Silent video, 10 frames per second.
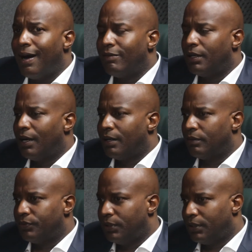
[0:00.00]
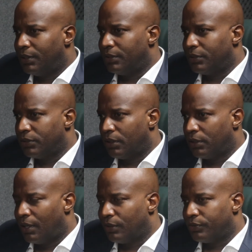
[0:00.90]
have a lot of teenagers
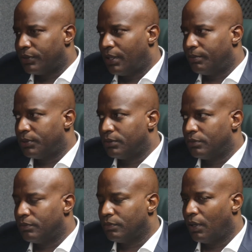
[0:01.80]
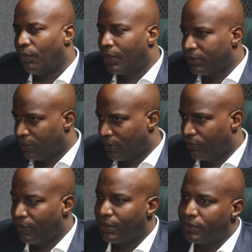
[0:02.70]
on contraception. And once
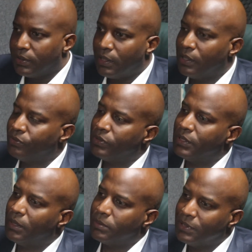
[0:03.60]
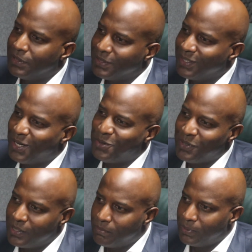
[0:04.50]
again, when I say contraception, is not
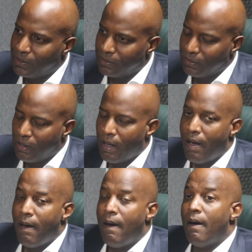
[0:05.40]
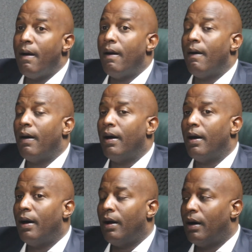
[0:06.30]
only the pill.
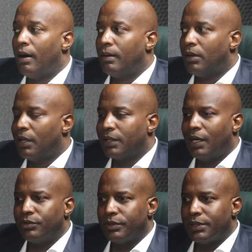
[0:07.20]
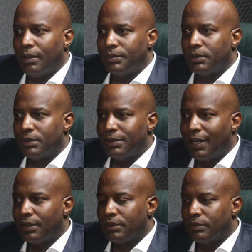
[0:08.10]
On contraception,
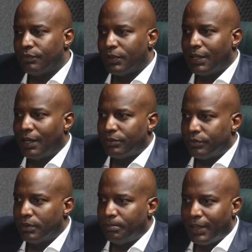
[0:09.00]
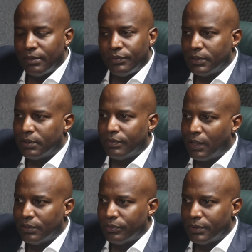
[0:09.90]
not for the benefits of
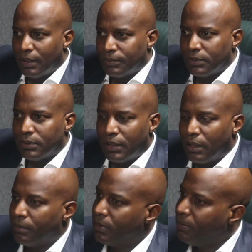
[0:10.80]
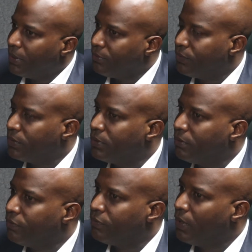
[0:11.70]
contraception. They're on the benefits
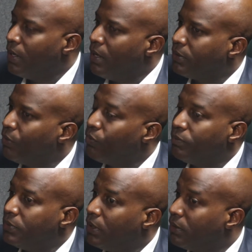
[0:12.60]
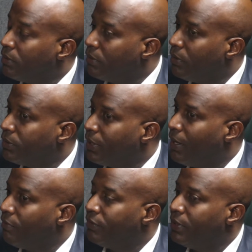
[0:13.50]
of, some young girls
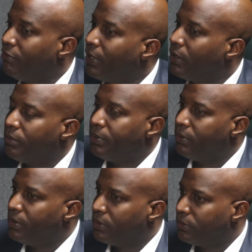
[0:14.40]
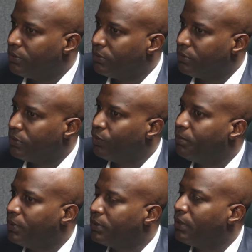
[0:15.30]
have irregular periods, so we
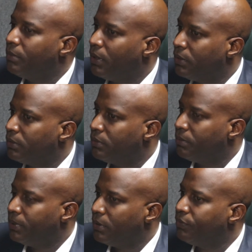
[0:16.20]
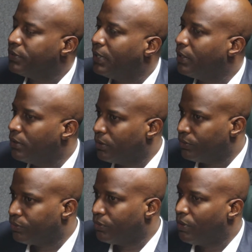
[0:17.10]
put them on the pill for cycle
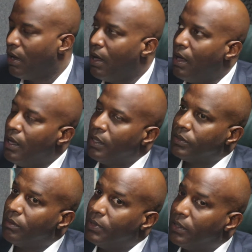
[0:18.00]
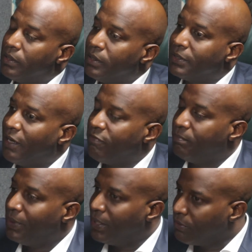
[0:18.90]
control. Some young girls
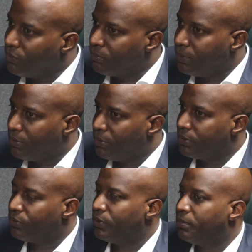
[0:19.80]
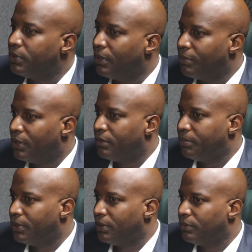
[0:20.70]
have painful periods, so we put them on the
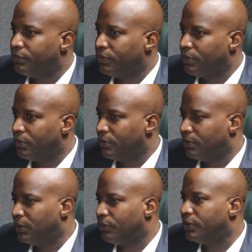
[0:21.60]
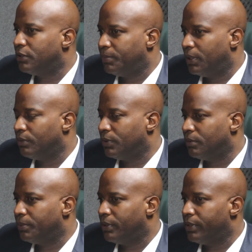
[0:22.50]
pill for decreased pain with
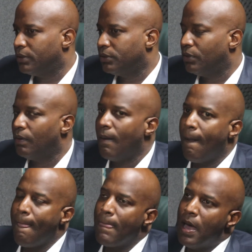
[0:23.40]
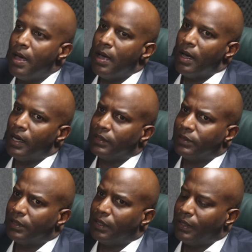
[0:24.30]
the period. So
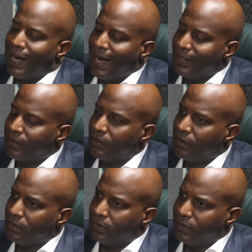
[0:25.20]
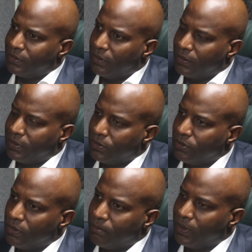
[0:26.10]
it's added the
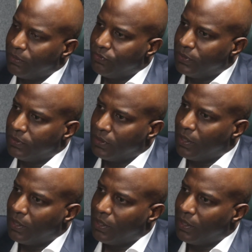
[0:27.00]
additional benefits to